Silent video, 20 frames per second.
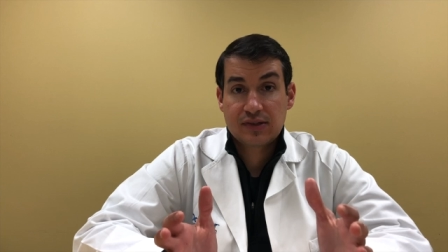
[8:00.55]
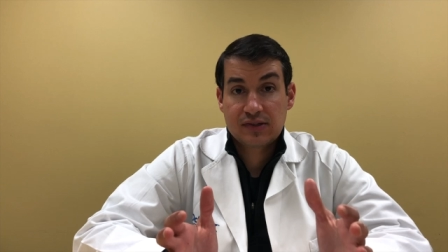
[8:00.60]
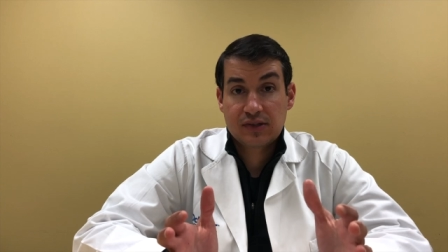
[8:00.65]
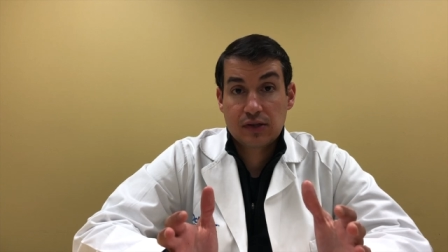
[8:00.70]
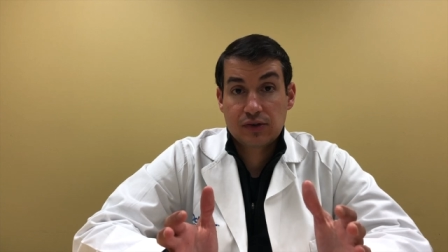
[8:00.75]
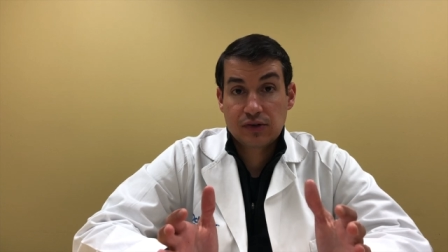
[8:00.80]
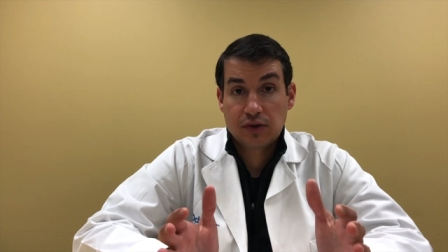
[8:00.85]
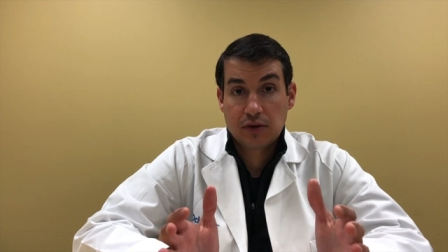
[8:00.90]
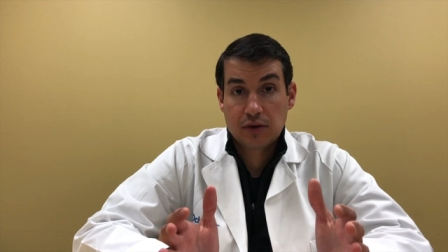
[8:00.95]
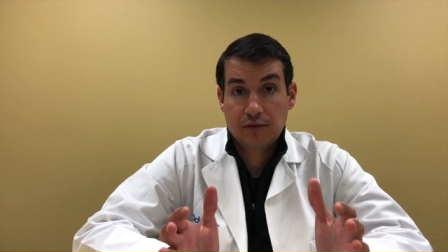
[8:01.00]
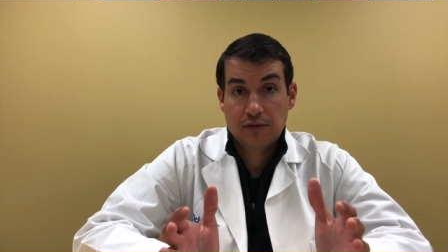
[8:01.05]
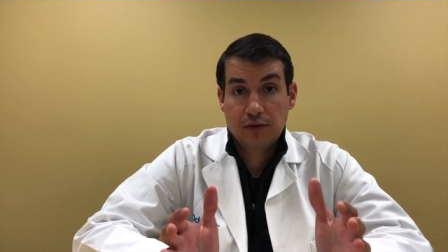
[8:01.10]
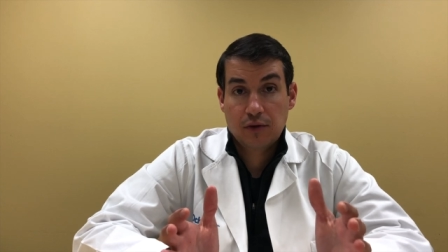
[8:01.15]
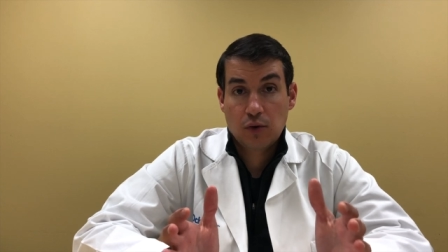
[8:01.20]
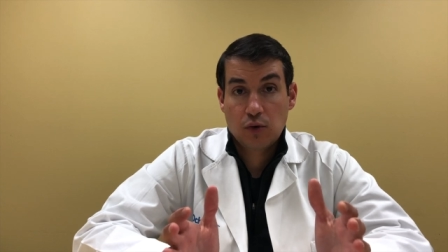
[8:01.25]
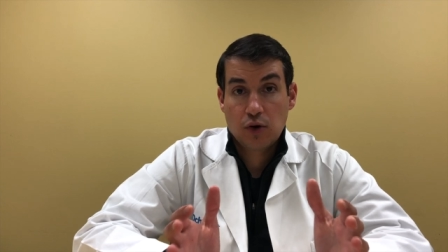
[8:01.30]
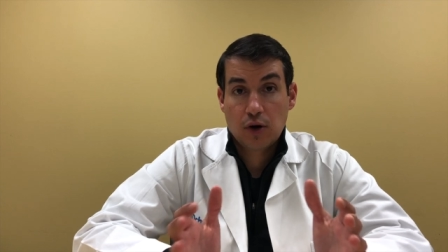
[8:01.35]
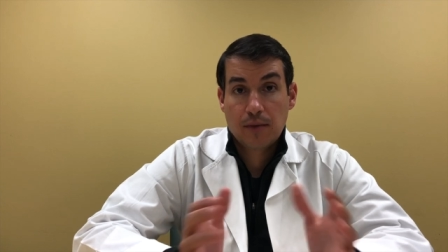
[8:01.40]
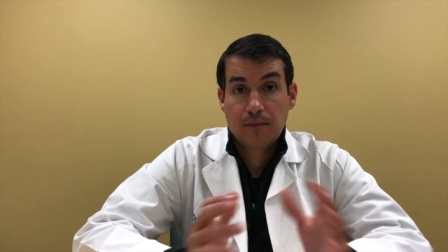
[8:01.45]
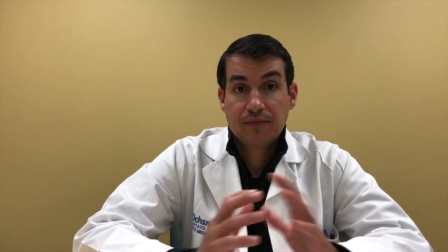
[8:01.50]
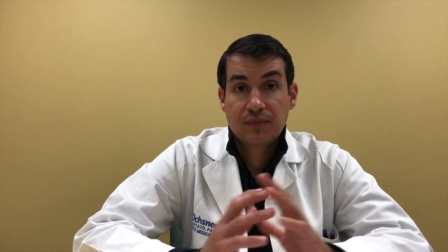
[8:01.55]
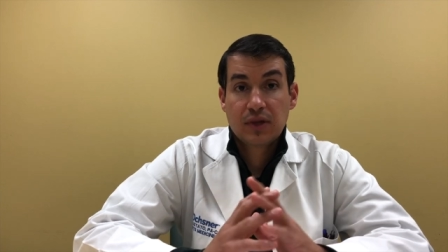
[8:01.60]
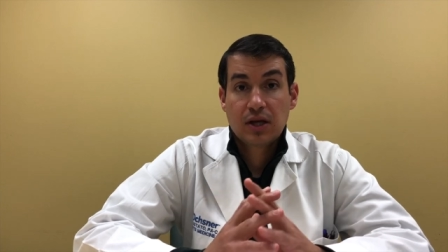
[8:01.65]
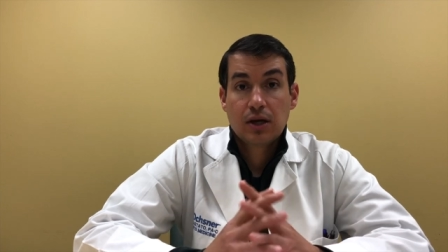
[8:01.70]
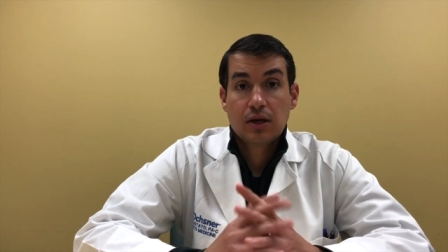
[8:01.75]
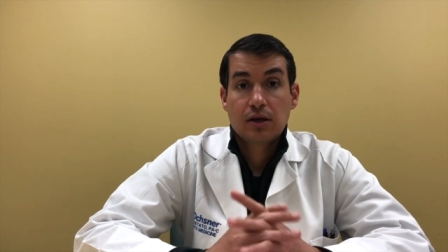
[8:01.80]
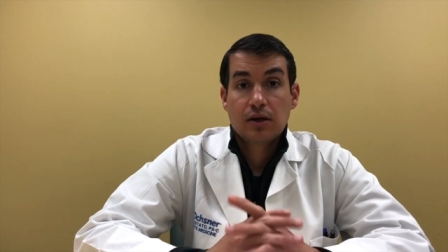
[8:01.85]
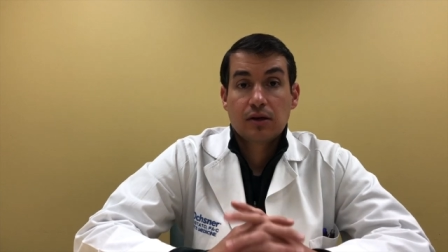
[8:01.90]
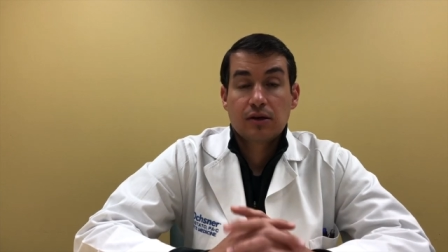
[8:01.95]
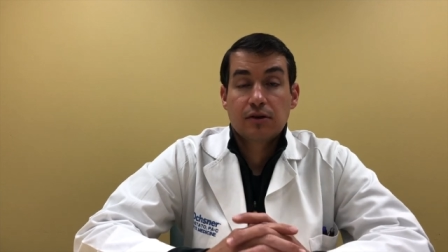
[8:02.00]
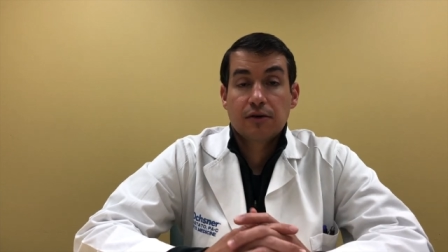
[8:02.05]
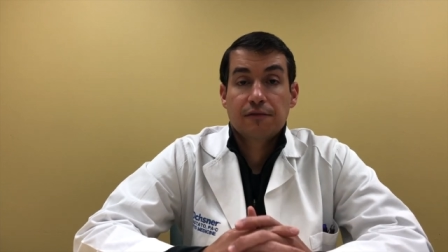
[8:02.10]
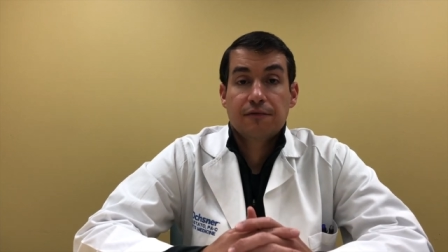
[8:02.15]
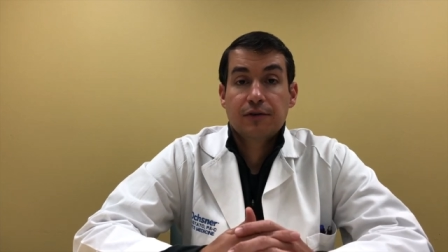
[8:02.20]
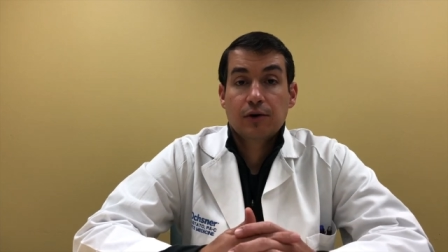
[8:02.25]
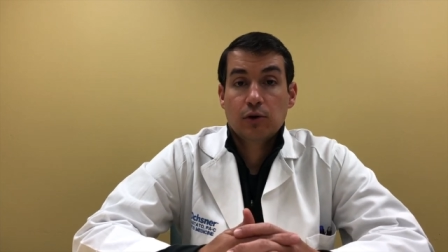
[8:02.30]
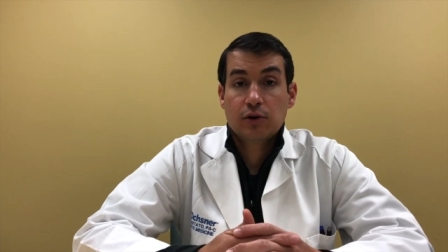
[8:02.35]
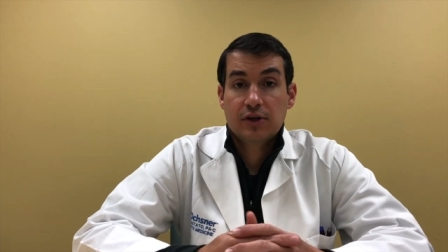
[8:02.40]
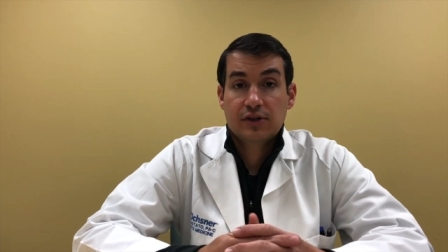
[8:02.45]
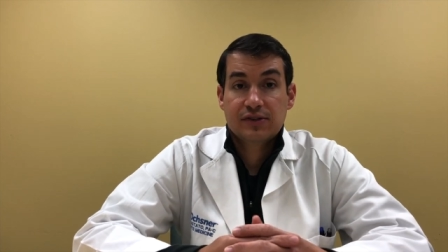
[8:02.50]
sits on the floor. You
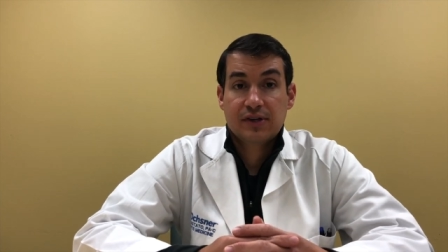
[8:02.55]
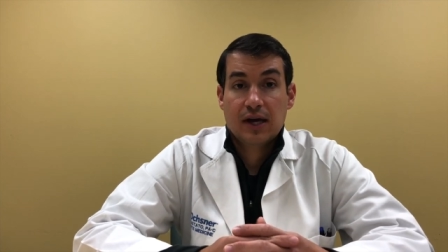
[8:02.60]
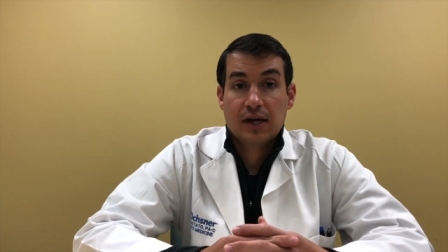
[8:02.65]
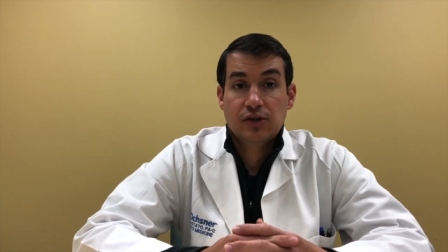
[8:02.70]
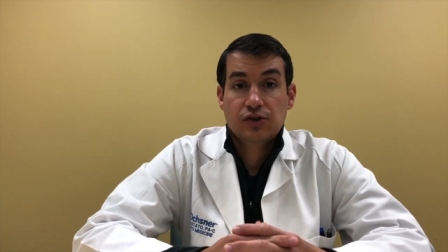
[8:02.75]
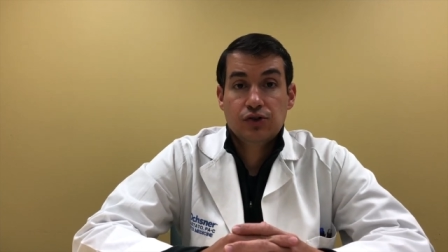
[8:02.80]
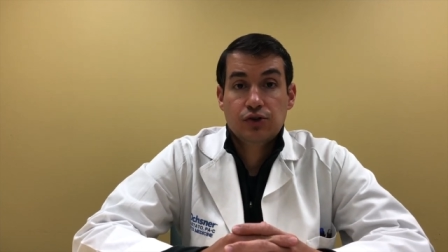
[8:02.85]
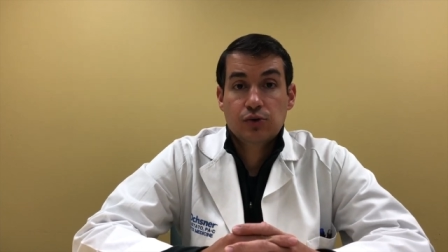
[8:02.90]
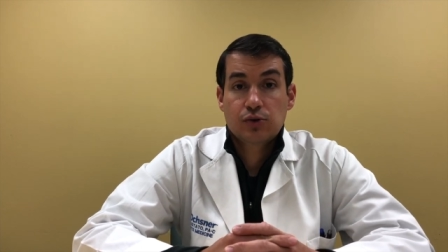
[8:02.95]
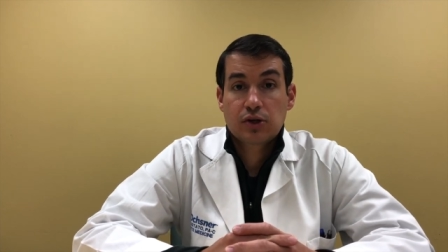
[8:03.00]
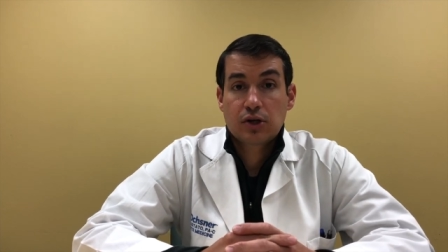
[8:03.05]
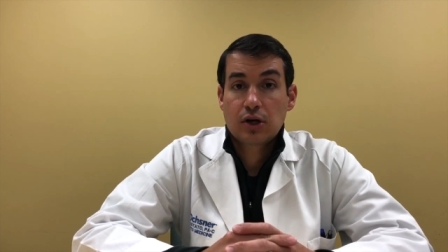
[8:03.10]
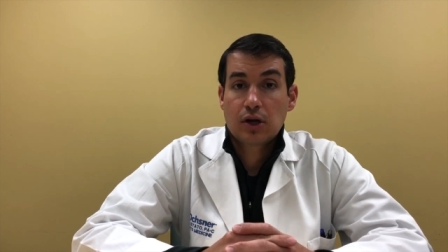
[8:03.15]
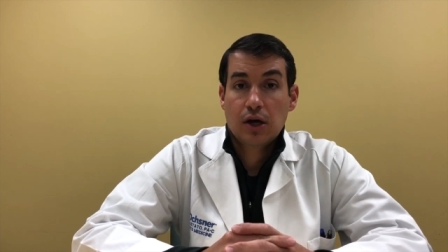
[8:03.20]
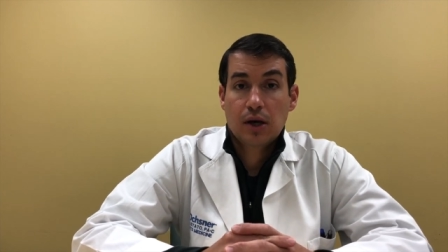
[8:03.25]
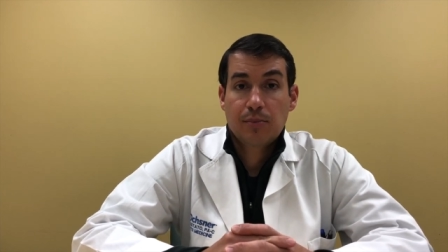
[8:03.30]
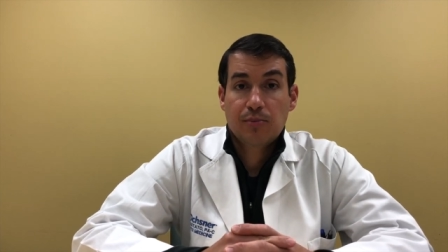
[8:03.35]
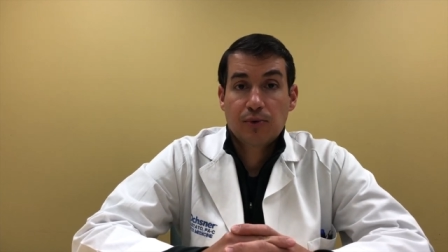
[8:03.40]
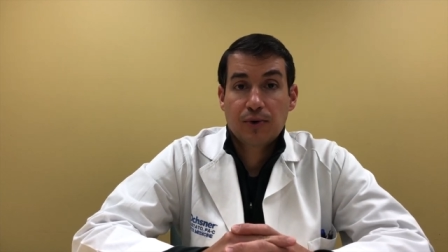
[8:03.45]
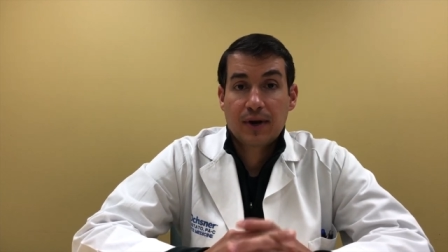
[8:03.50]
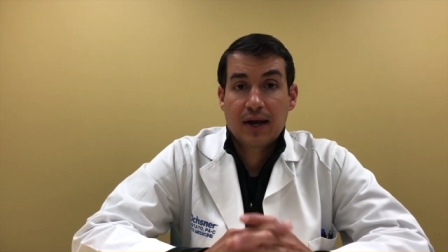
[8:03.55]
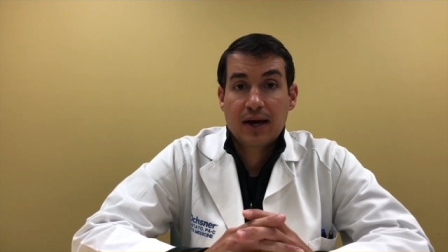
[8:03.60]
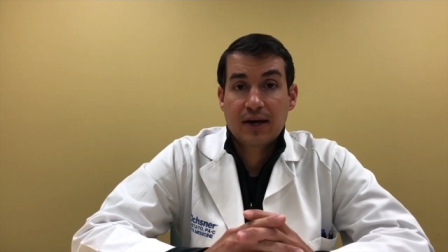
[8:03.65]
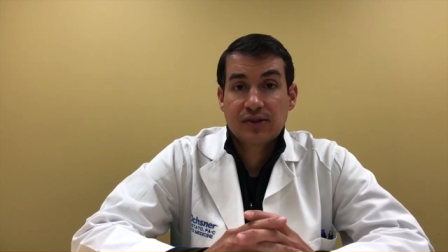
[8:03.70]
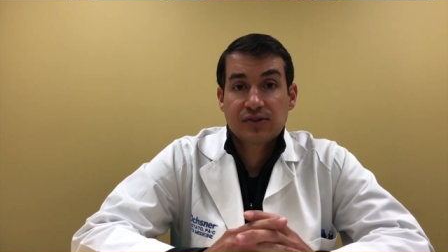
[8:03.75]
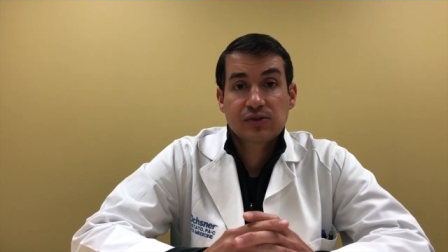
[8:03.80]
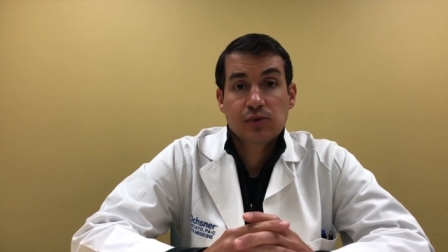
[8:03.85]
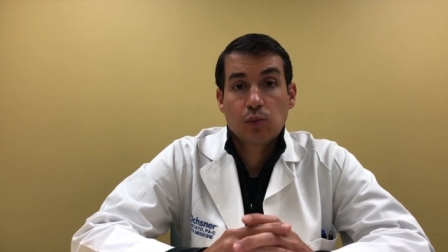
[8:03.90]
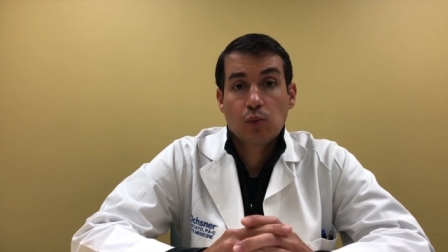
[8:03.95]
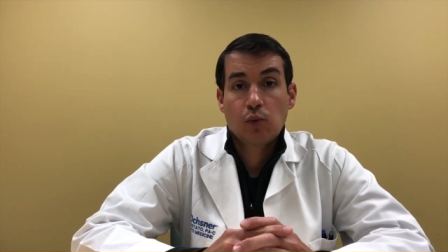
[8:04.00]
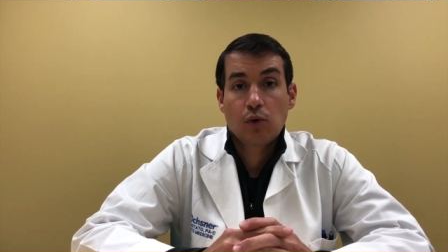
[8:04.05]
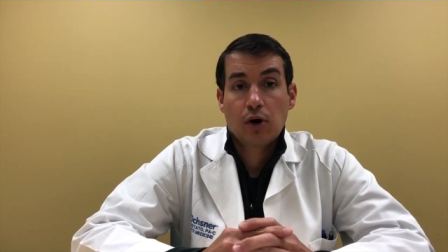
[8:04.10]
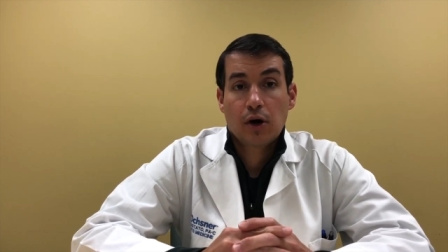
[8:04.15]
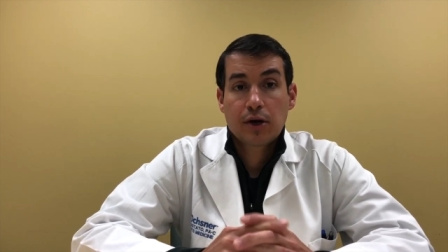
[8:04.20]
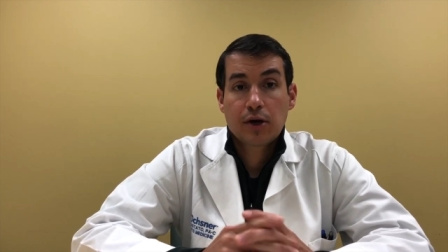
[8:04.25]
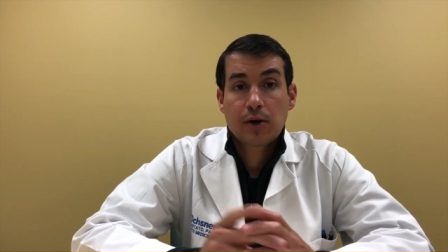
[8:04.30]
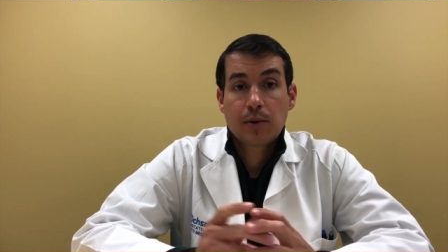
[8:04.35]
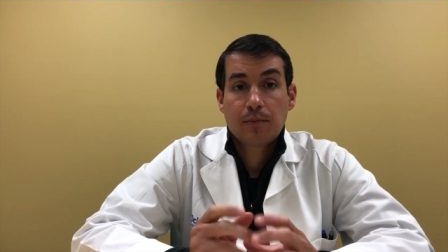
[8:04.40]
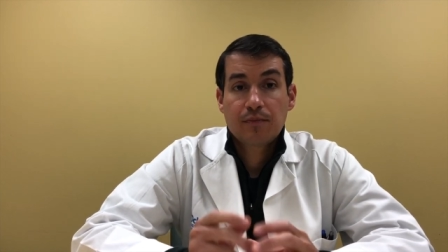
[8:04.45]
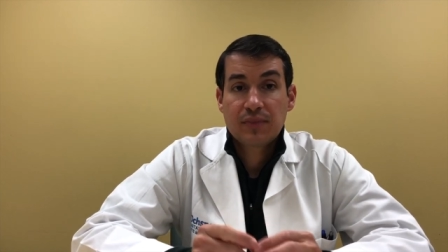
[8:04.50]
fill this ice unit up with ice and
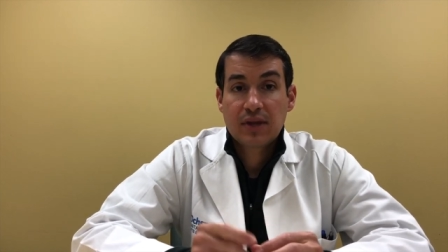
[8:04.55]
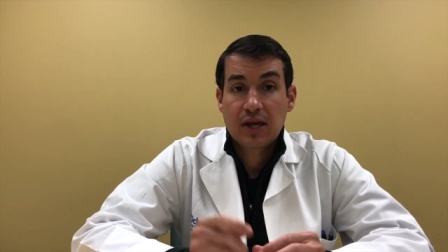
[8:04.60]
water,